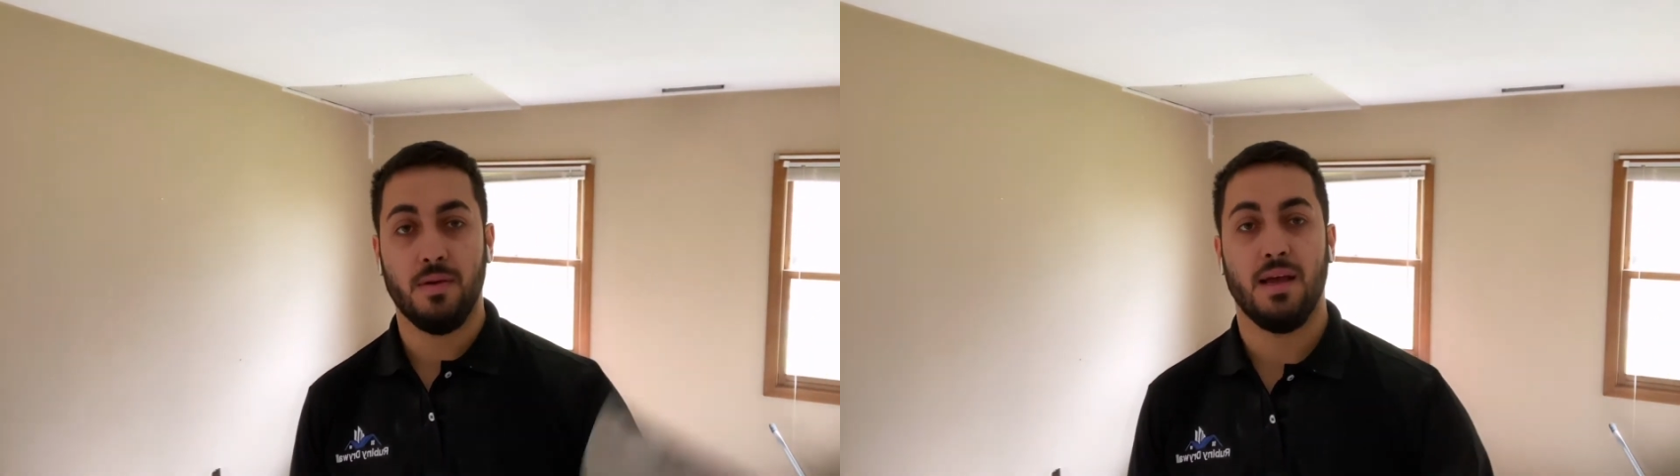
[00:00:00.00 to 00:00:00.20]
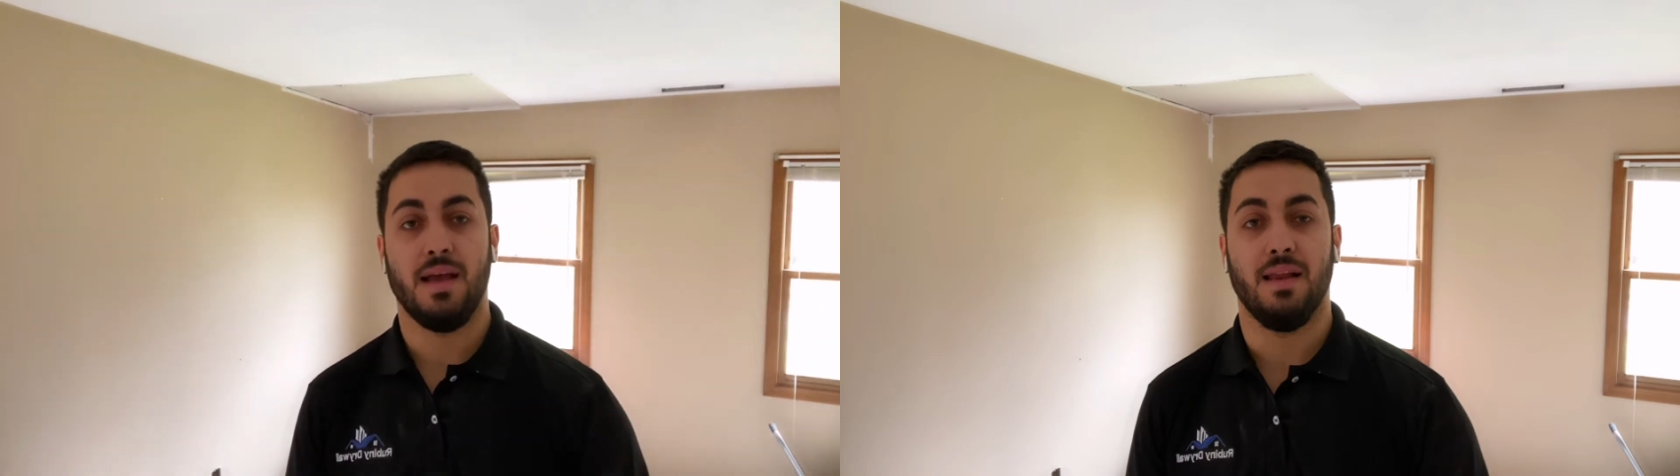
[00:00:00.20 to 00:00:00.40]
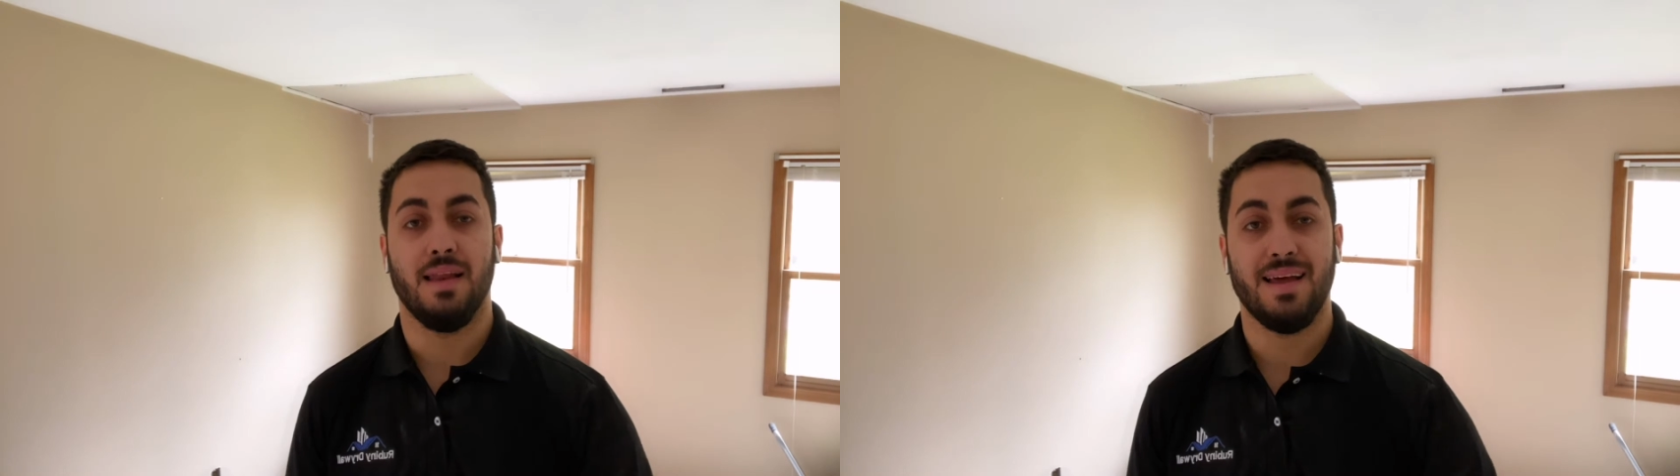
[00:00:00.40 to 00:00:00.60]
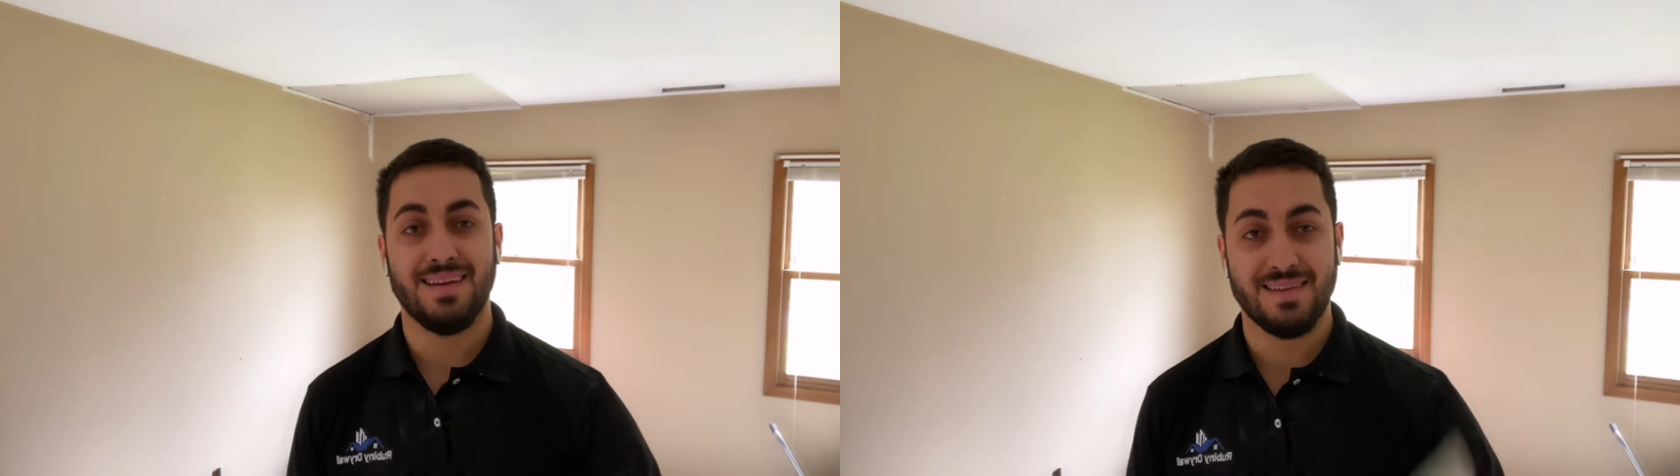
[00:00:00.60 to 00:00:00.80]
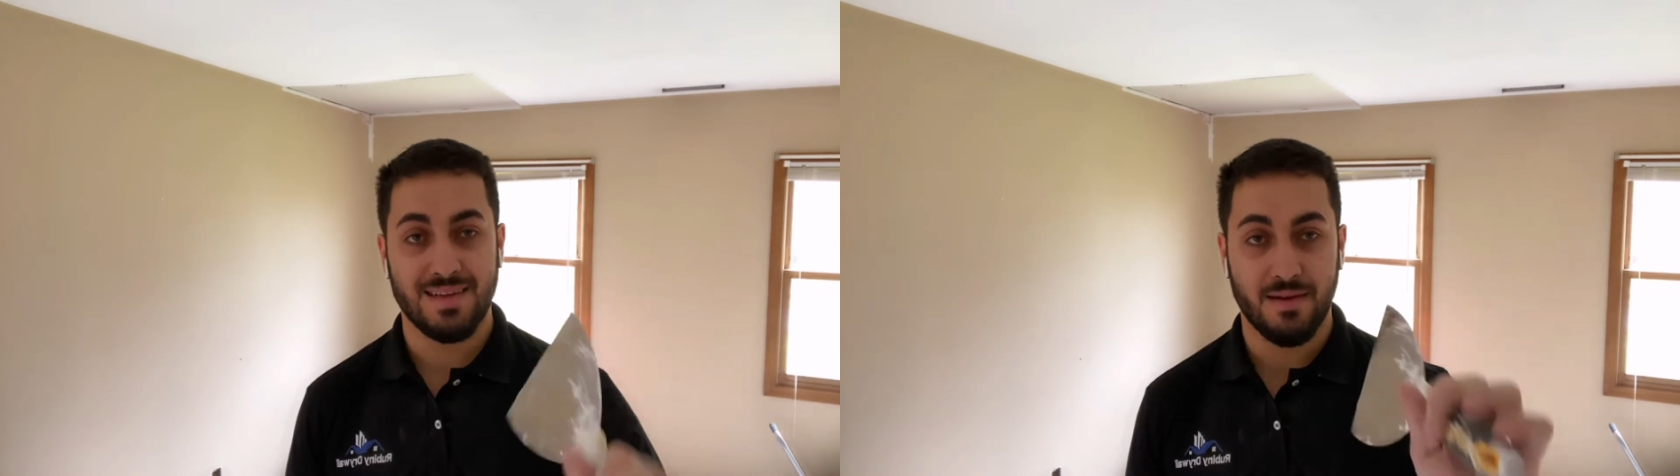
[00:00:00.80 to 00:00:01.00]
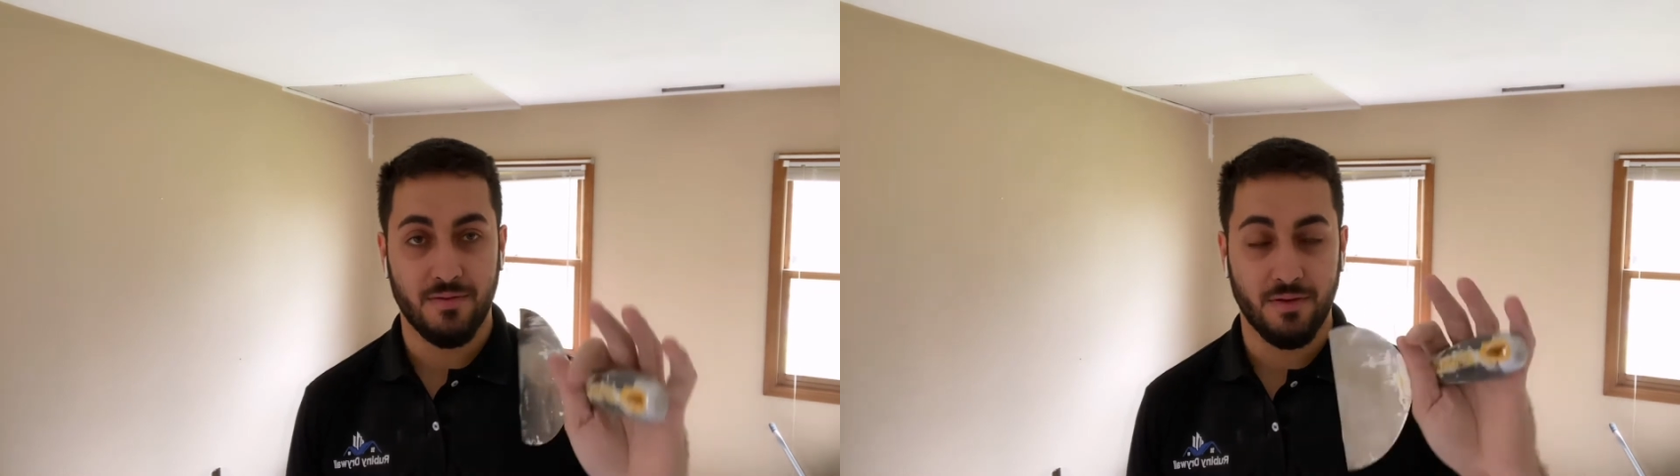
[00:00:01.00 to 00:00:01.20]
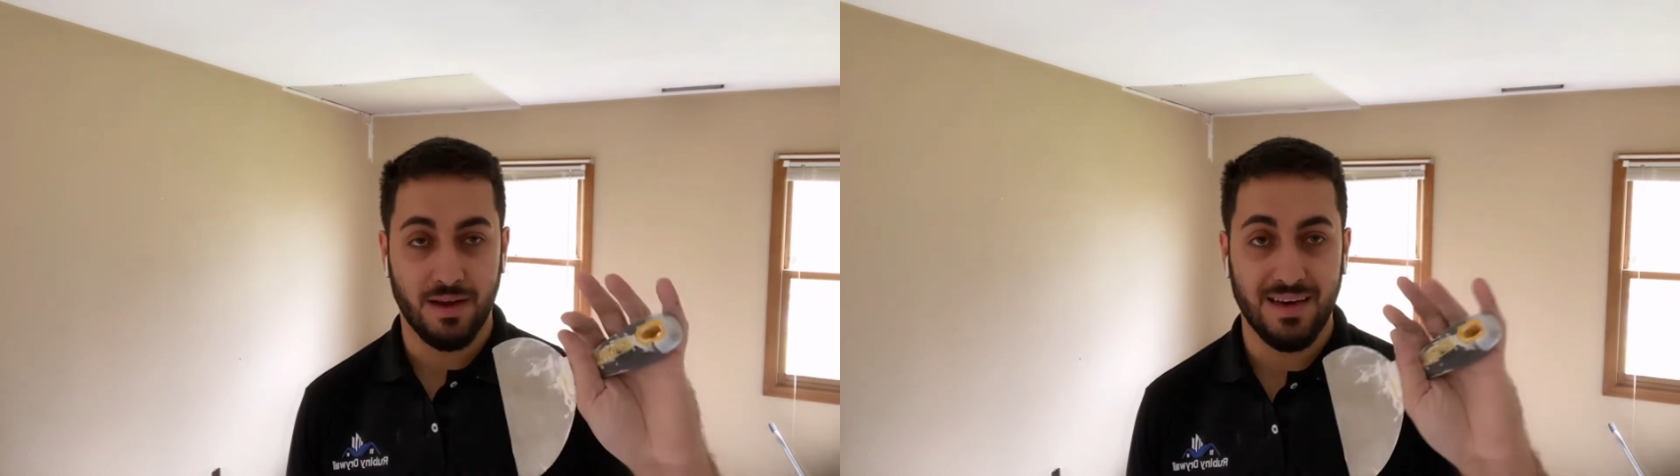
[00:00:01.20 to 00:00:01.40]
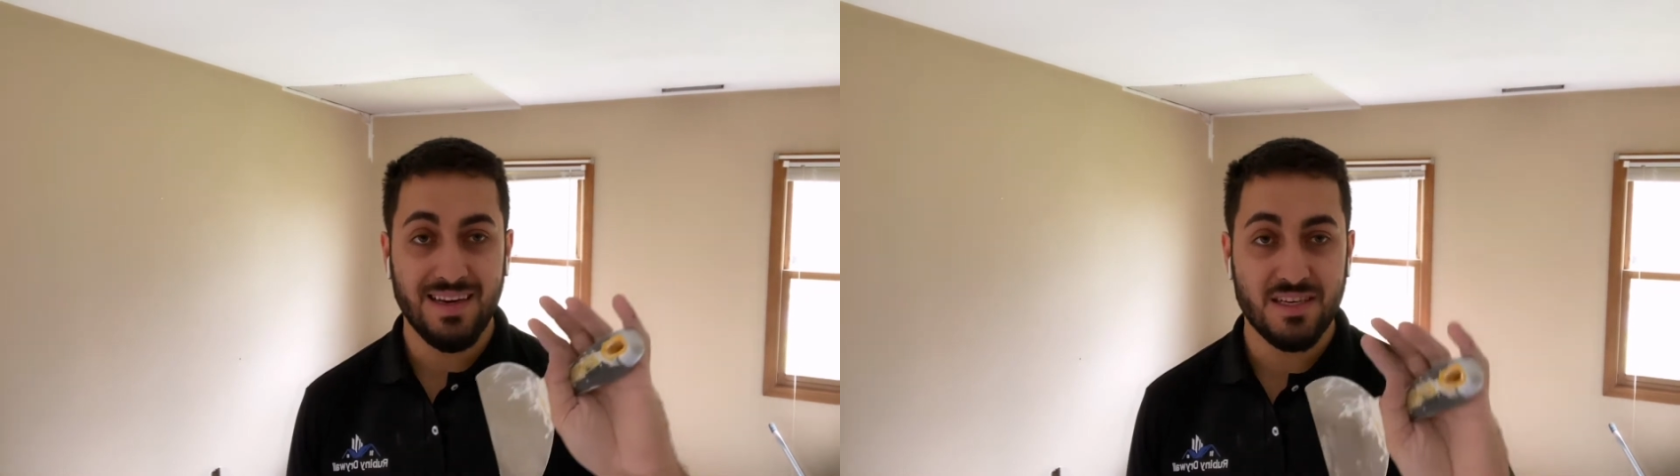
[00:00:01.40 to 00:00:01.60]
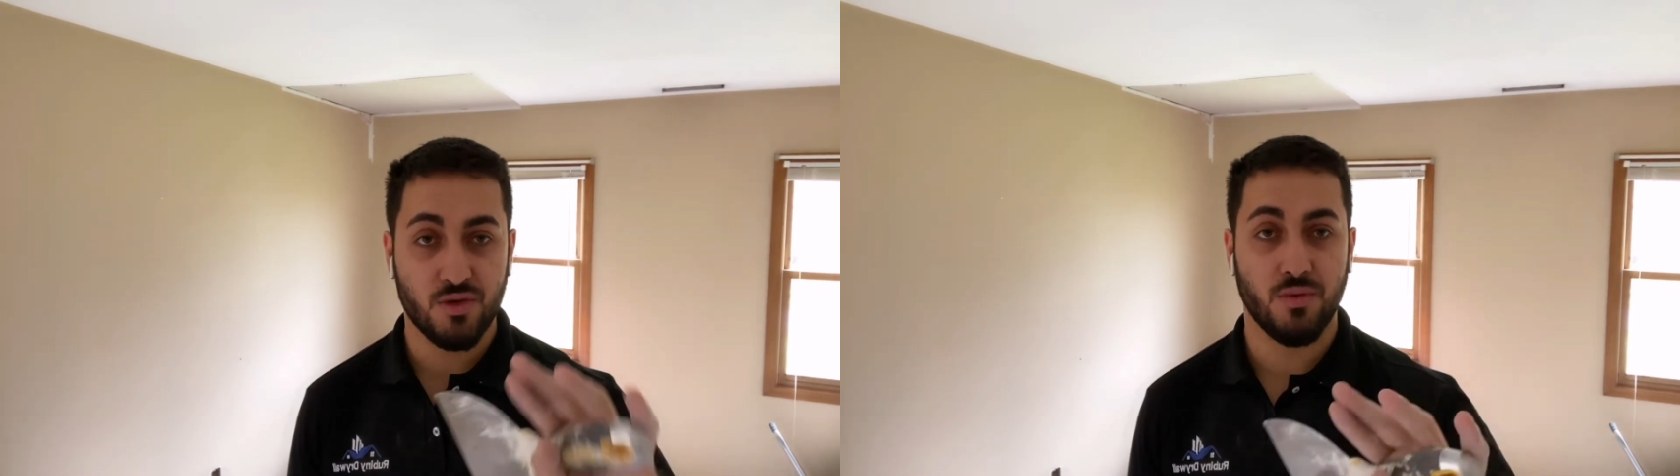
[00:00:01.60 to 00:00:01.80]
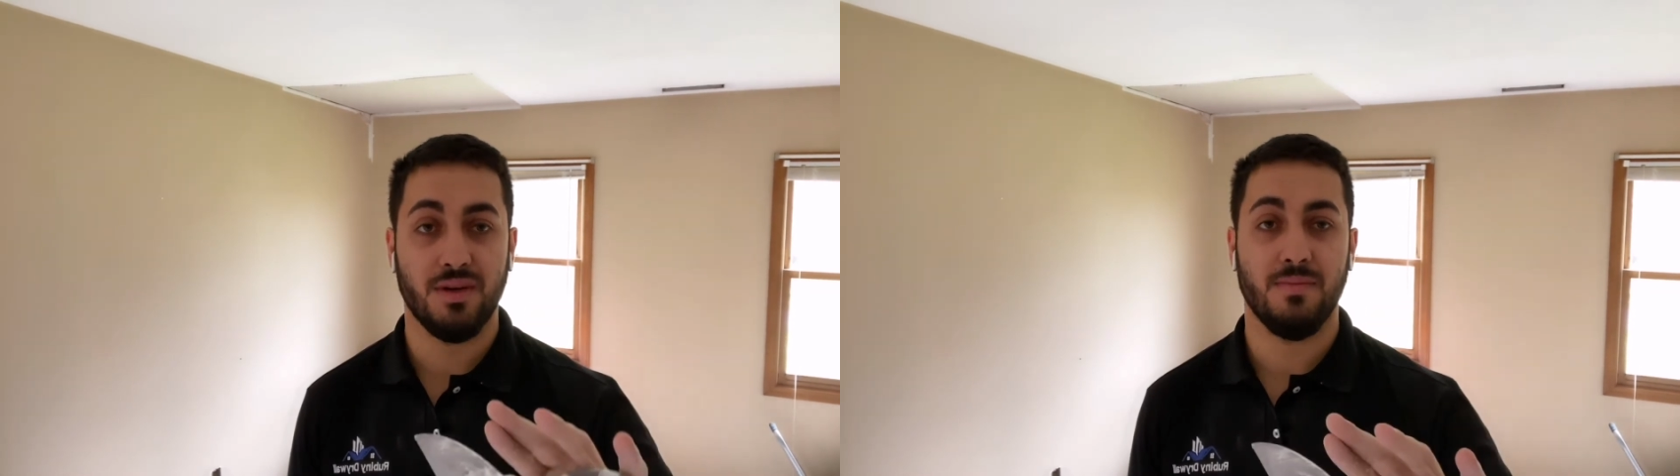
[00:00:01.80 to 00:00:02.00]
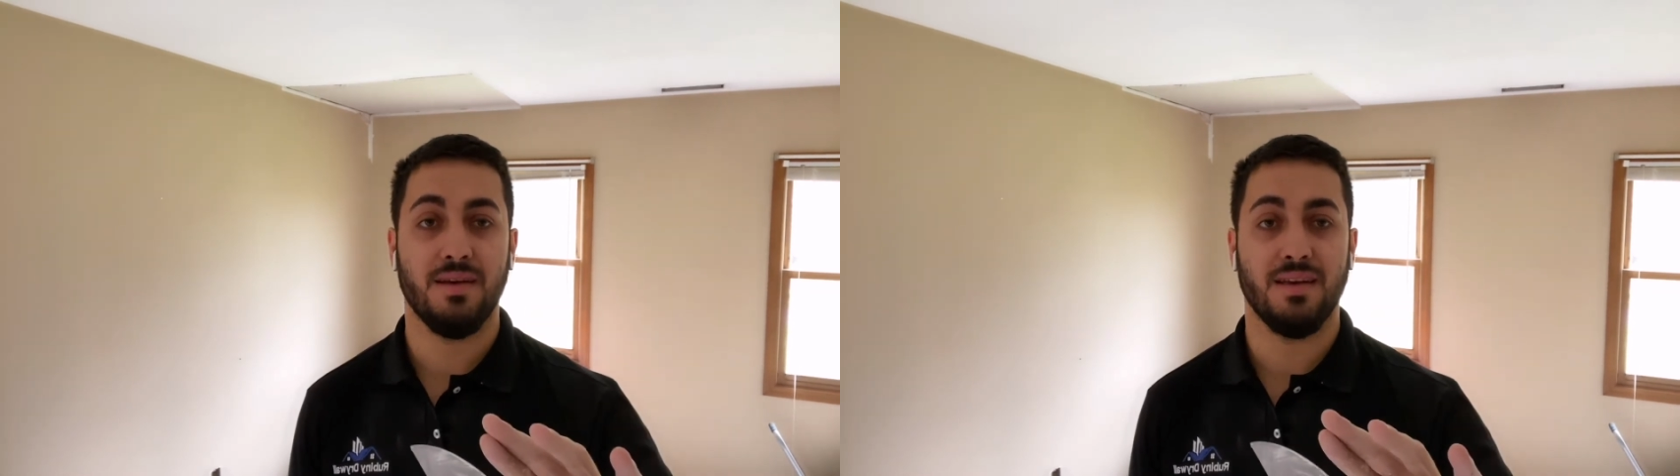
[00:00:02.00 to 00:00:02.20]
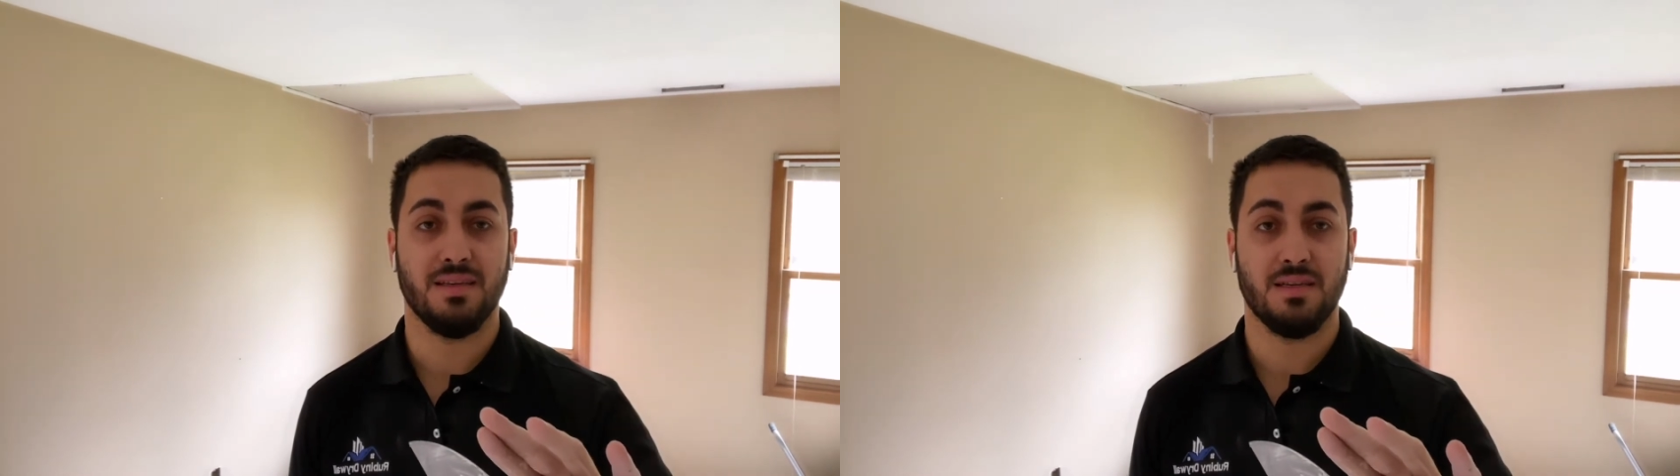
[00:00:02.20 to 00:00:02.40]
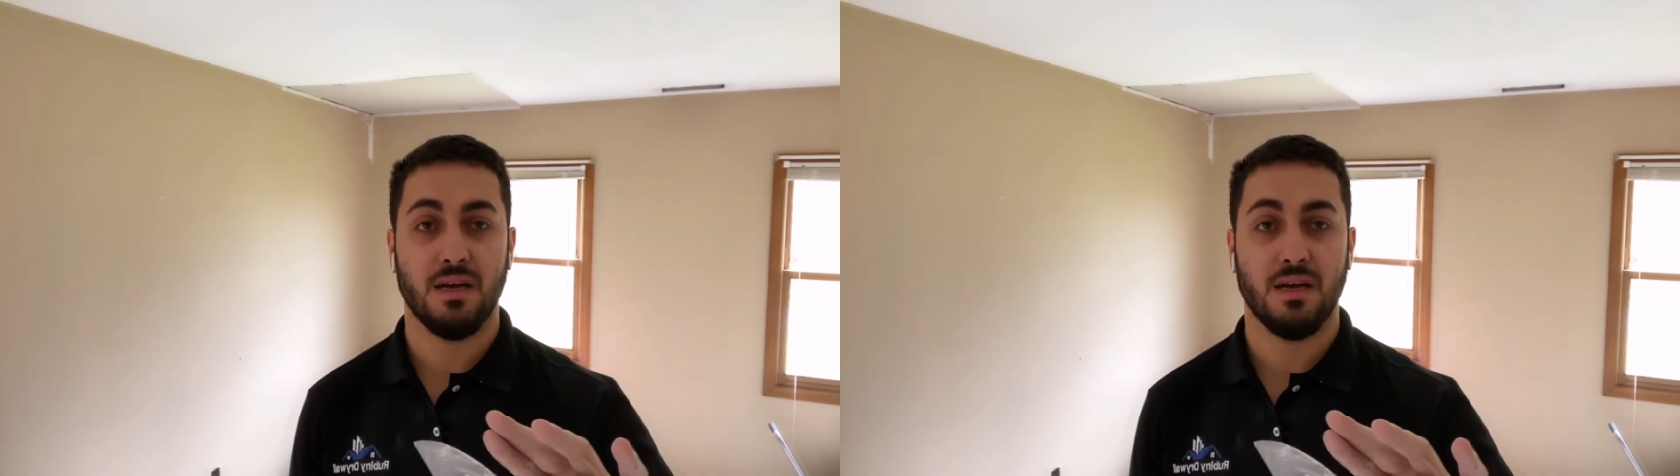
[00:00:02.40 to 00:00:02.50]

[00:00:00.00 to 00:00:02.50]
and let it set for at least 20 minutes.